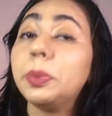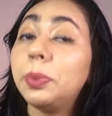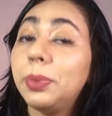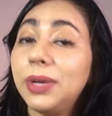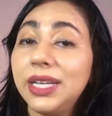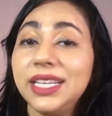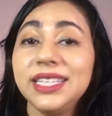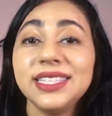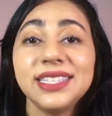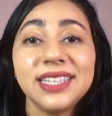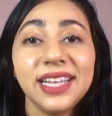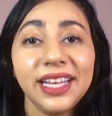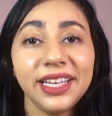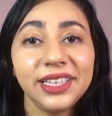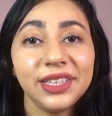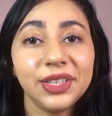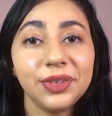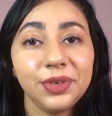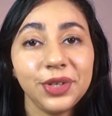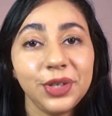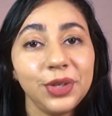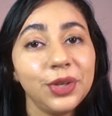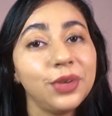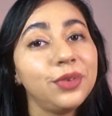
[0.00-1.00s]
please like the
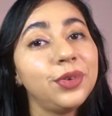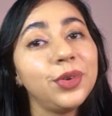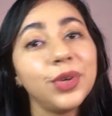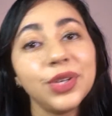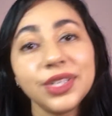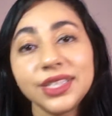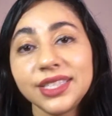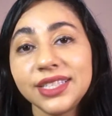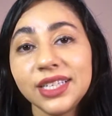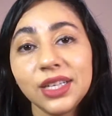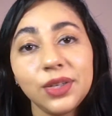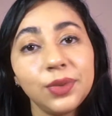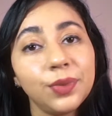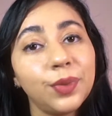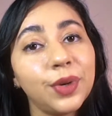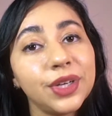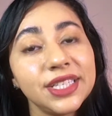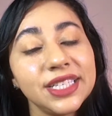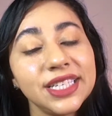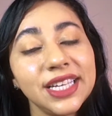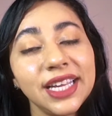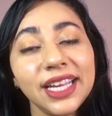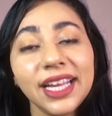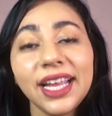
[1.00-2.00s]
video if you are still
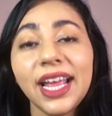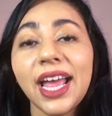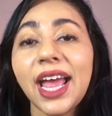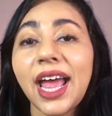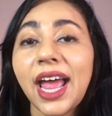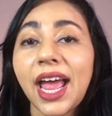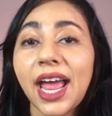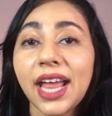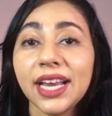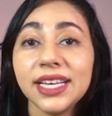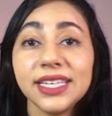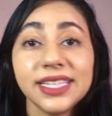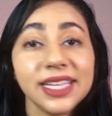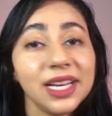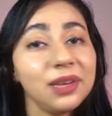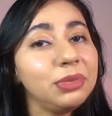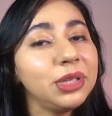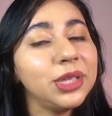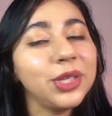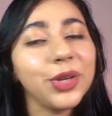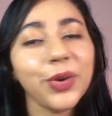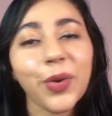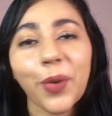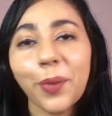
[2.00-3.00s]
watching, and tell me
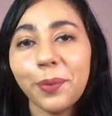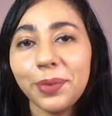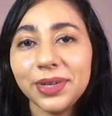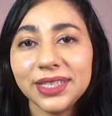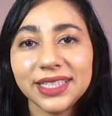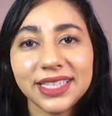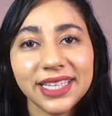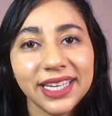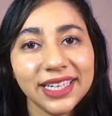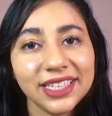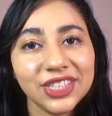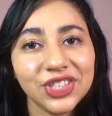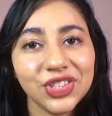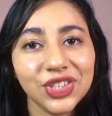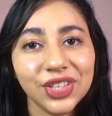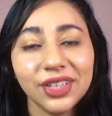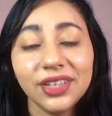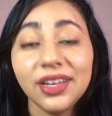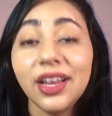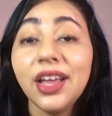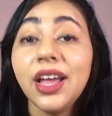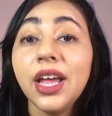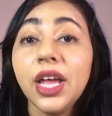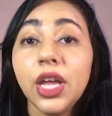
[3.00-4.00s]
in the comment
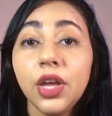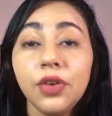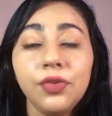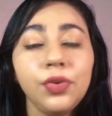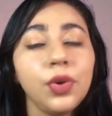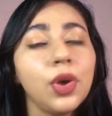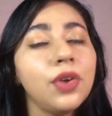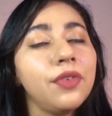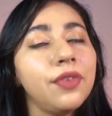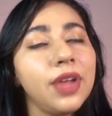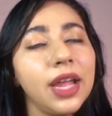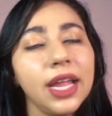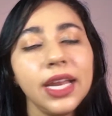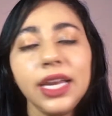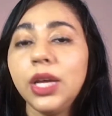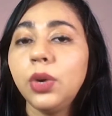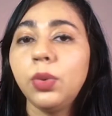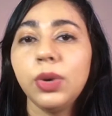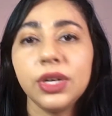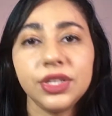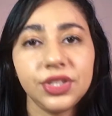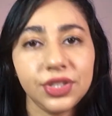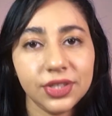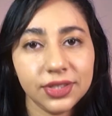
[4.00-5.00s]
section if you have any
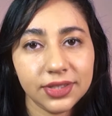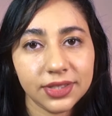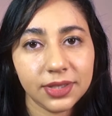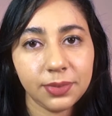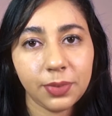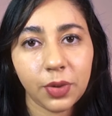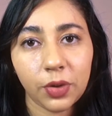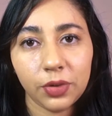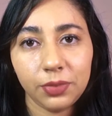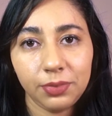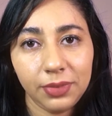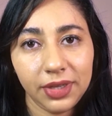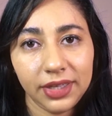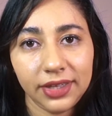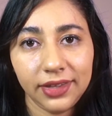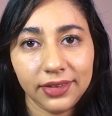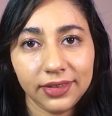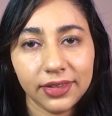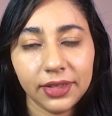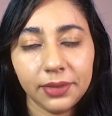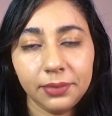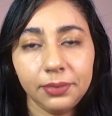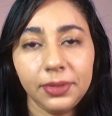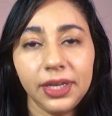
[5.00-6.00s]
questions about making
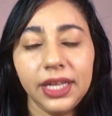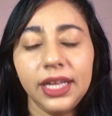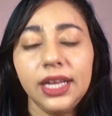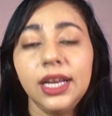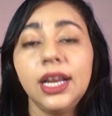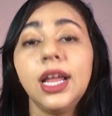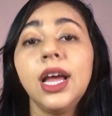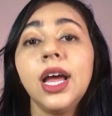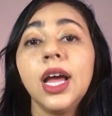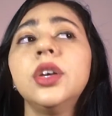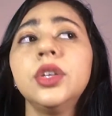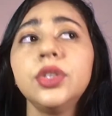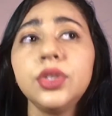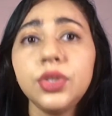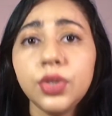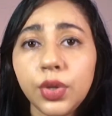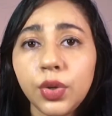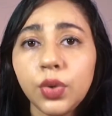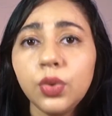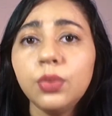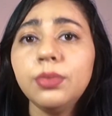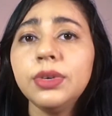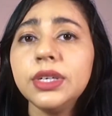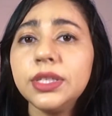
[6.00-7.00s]
thumbnail. So
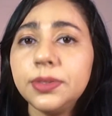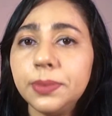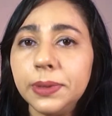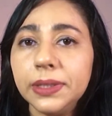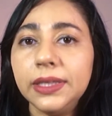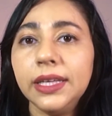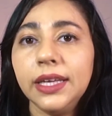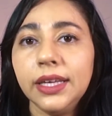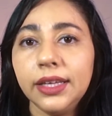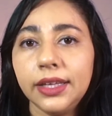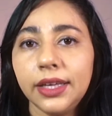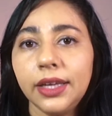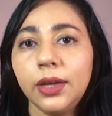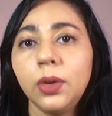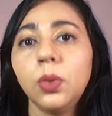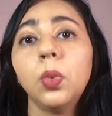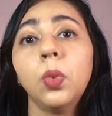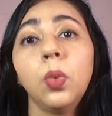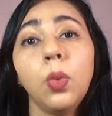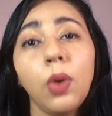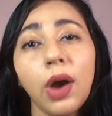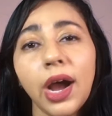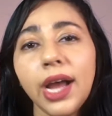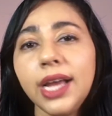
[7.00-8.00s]
you must be thinking,
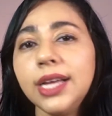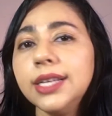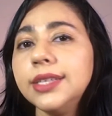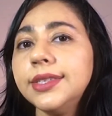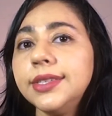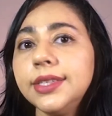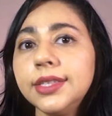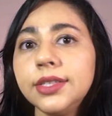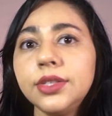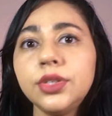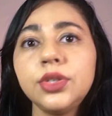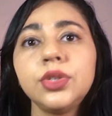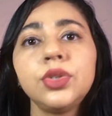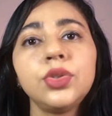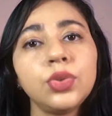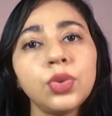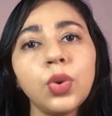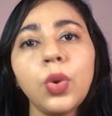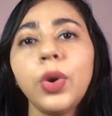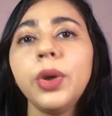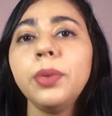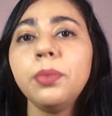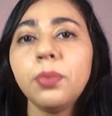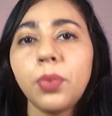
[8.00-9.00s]
why is it
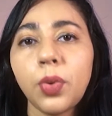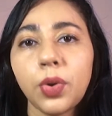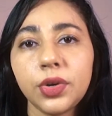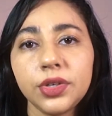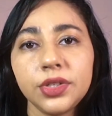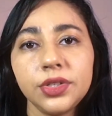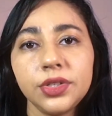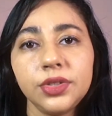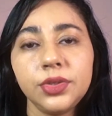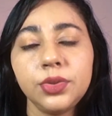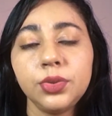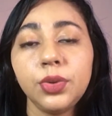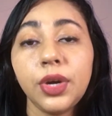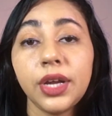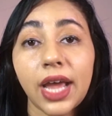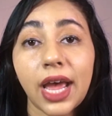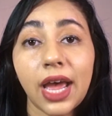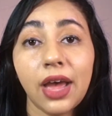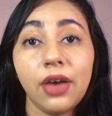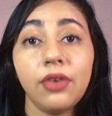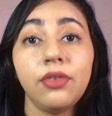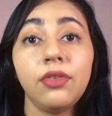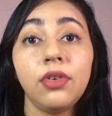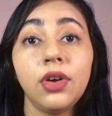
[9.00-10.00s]
so important to
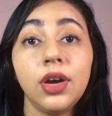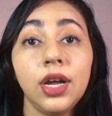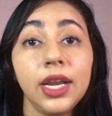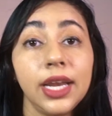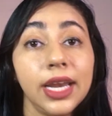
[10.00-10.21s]
have an